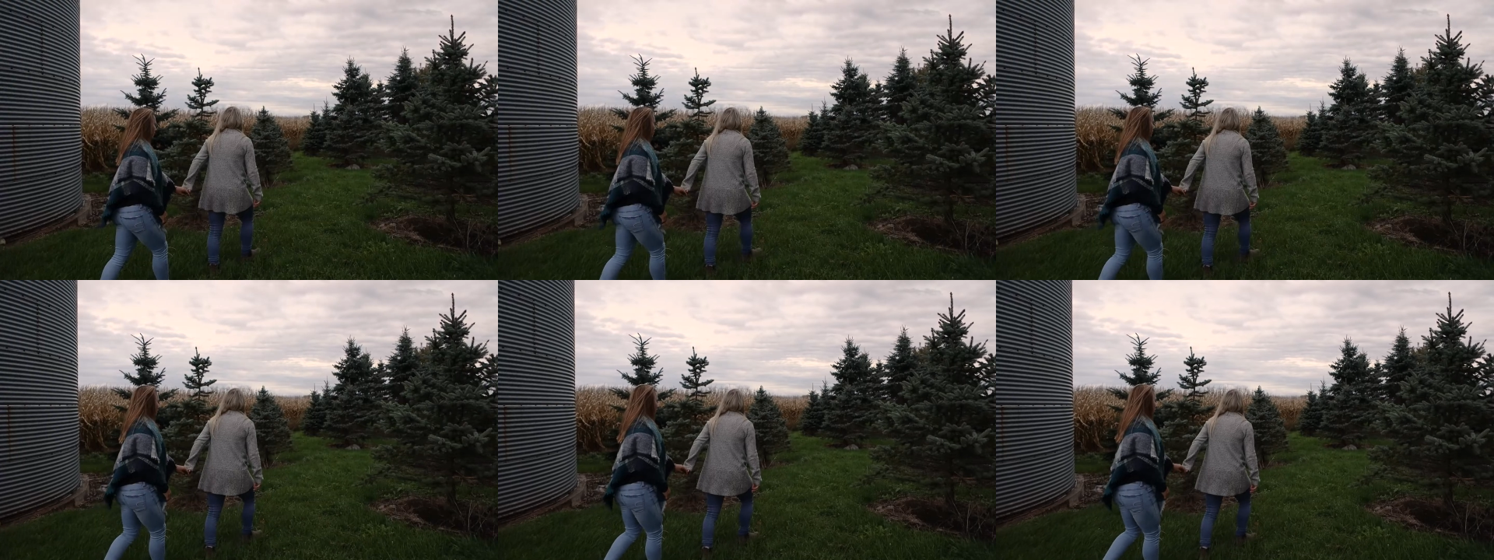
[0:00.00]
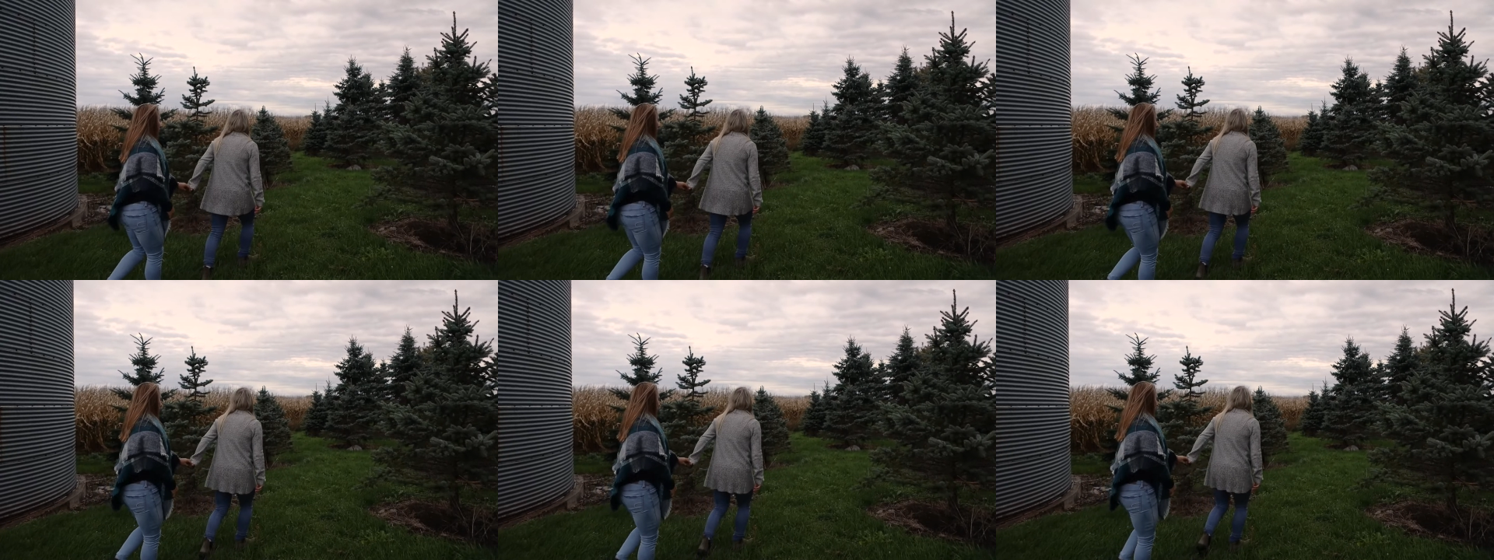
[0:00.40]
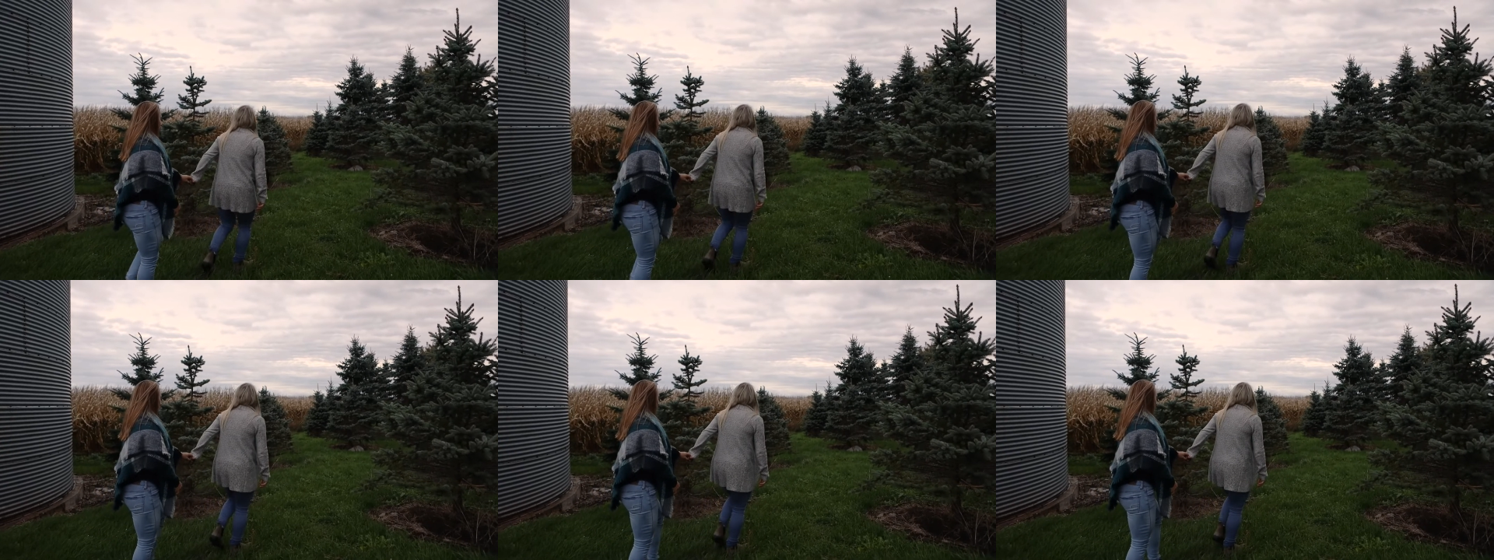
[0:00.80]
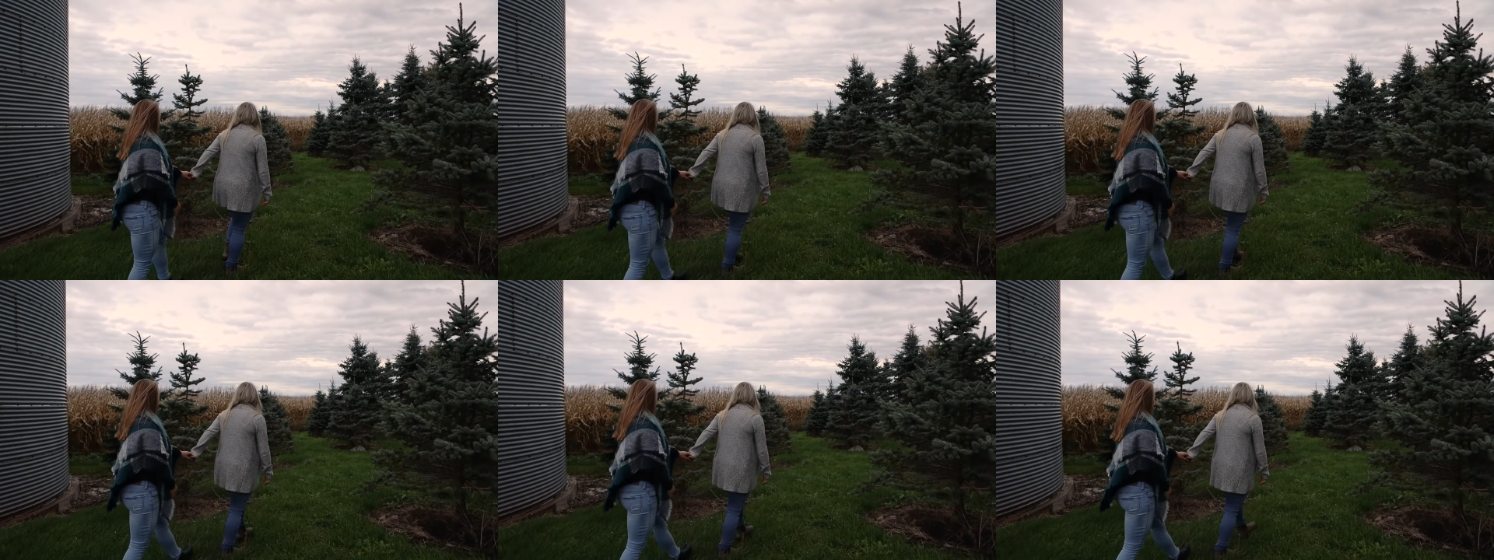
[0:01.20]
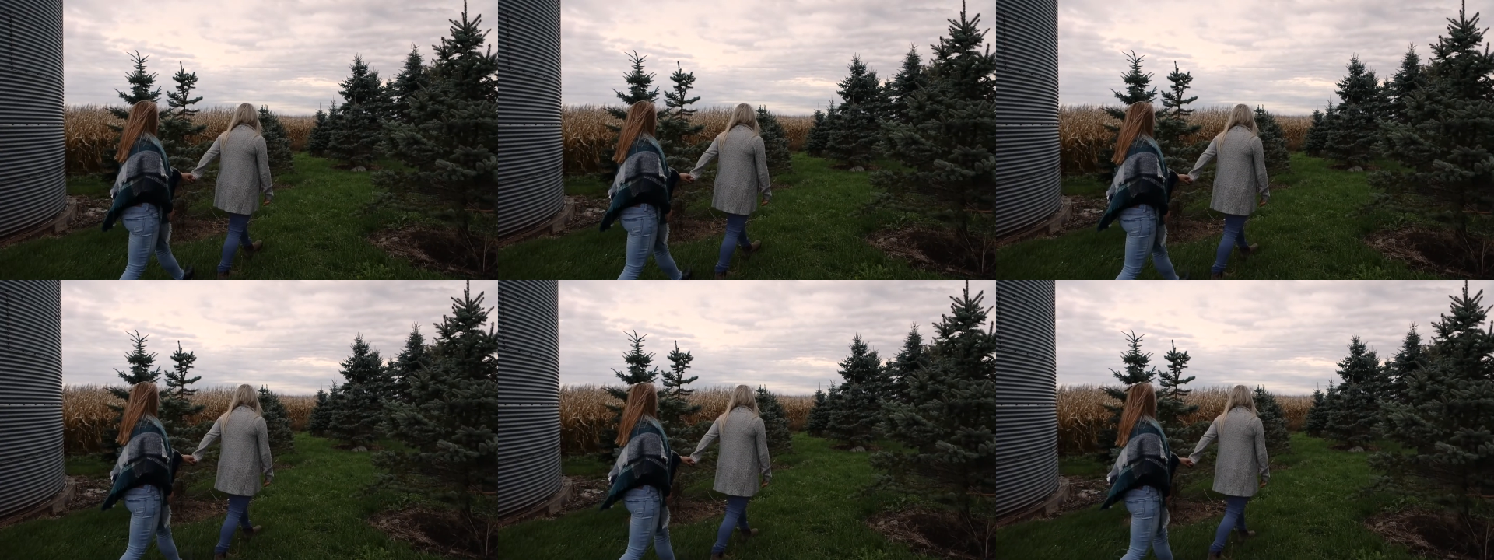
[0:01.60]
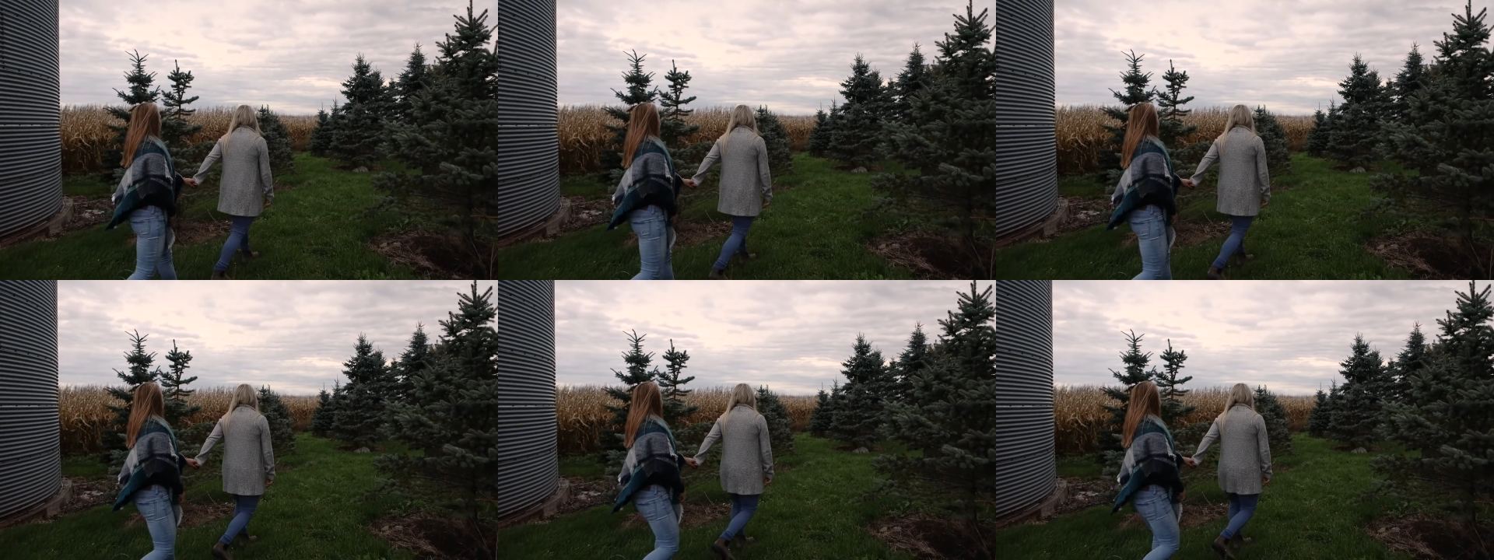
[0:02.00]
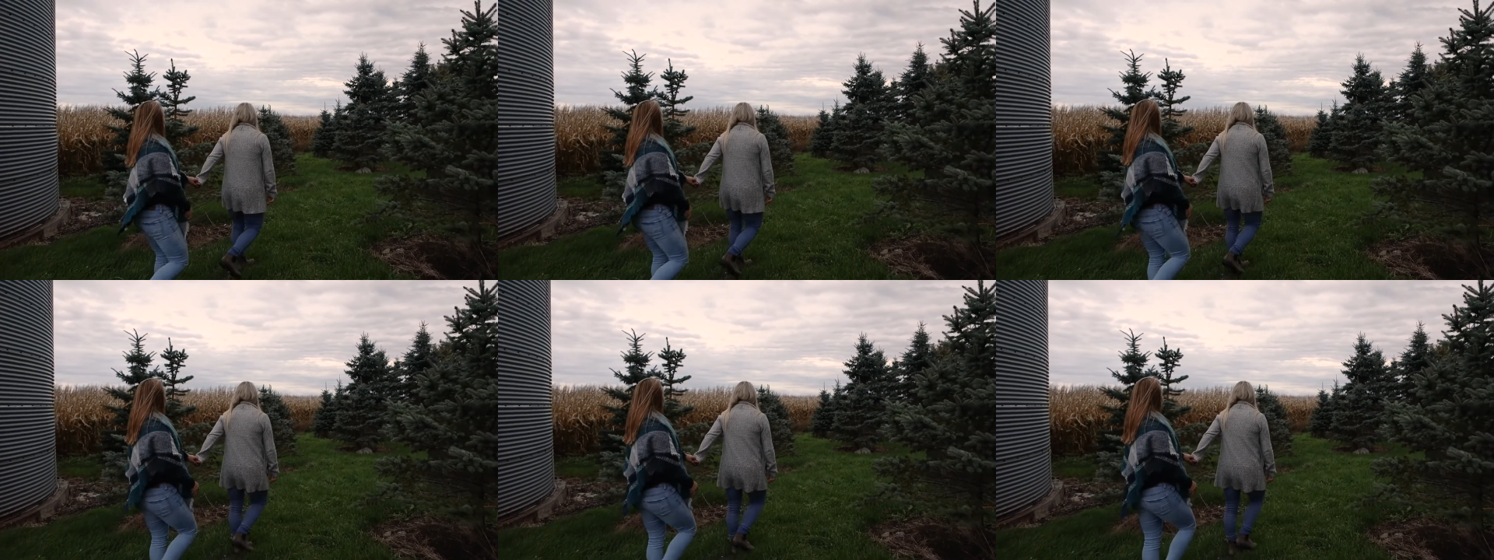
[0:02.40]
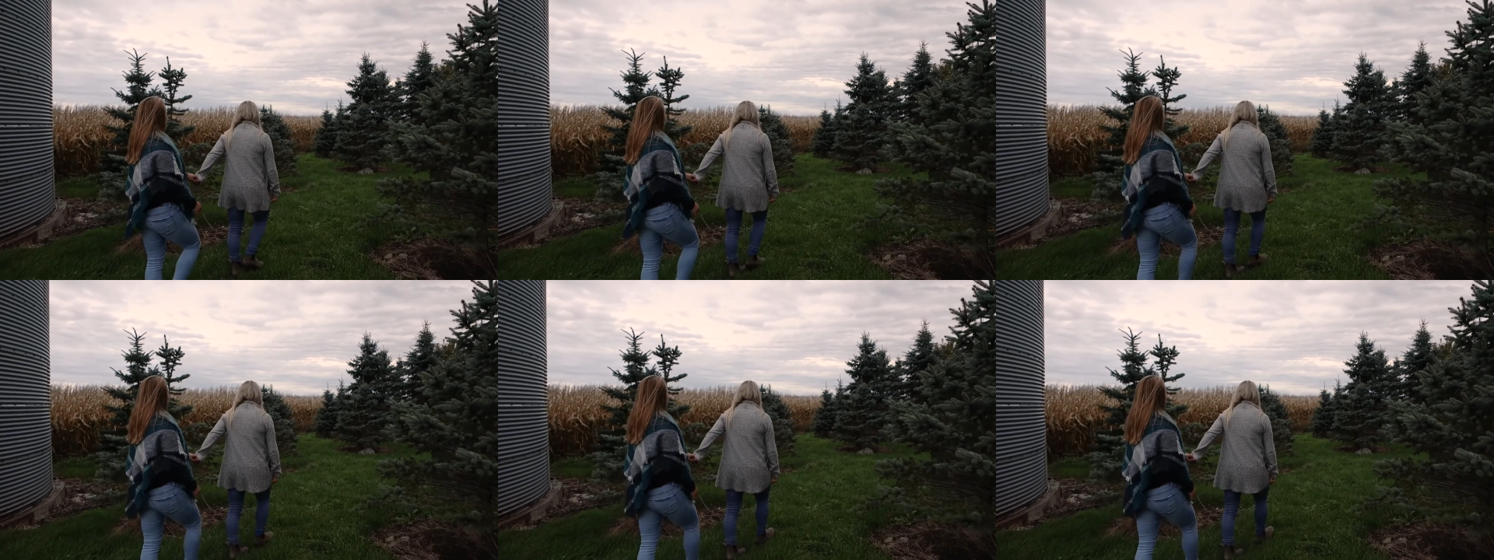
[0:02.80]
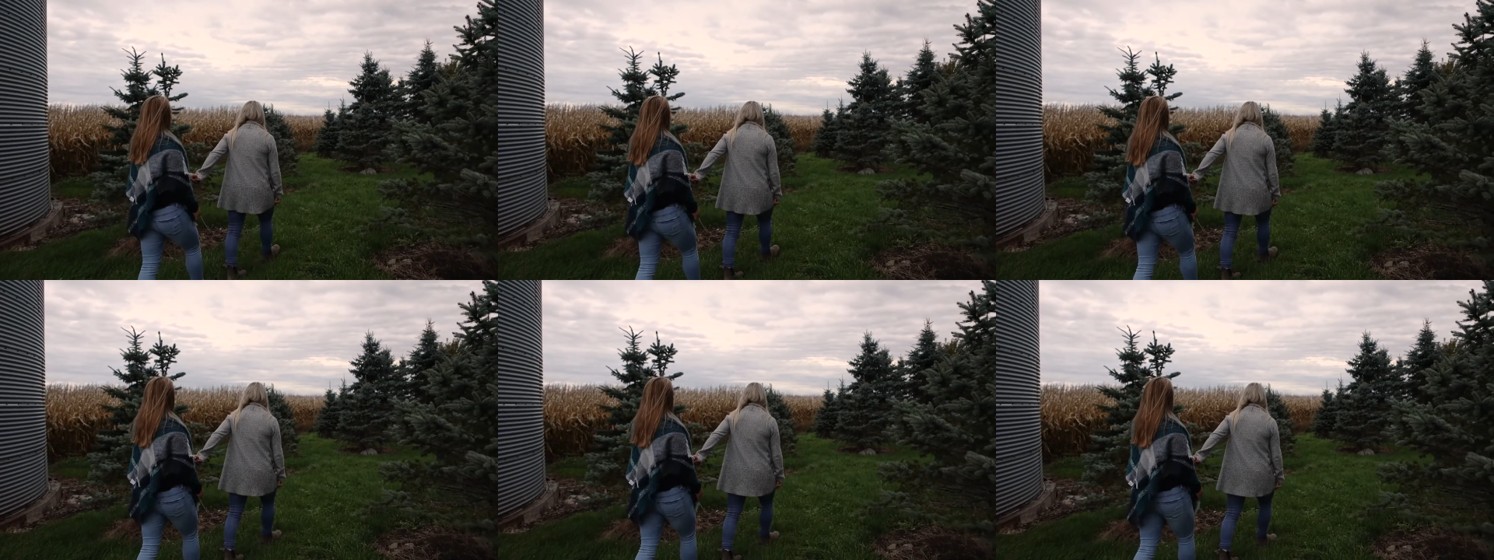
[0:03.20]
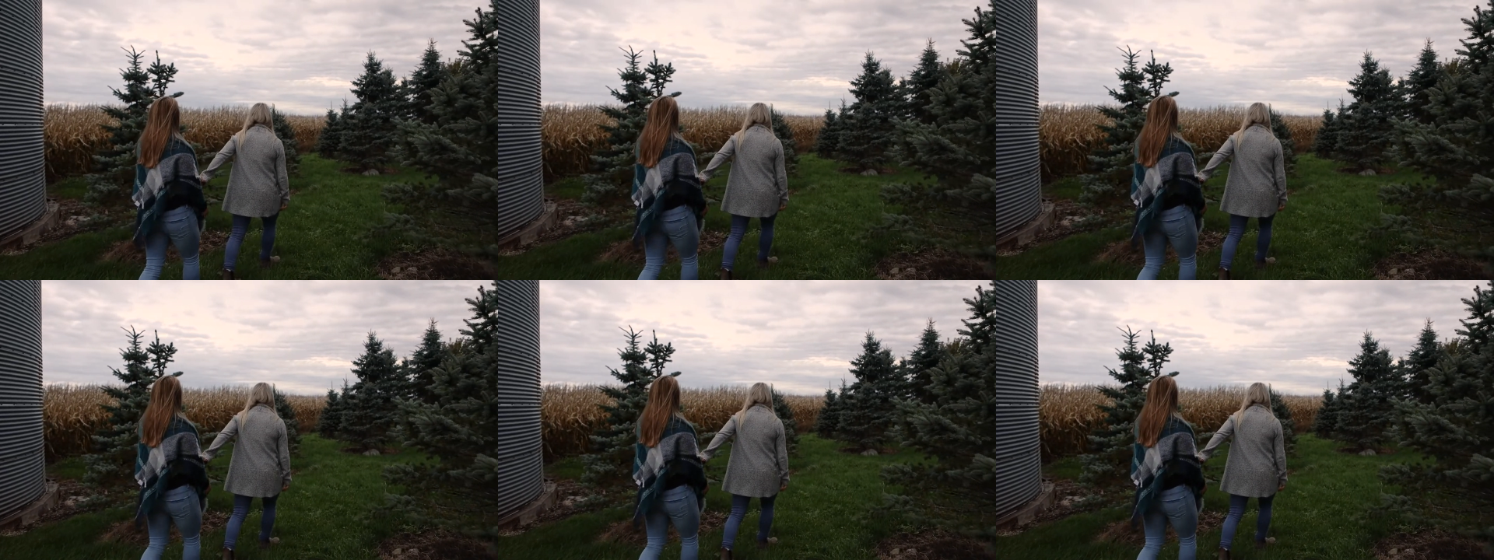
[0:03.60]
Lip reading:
No face is visible, so there are no lips to read.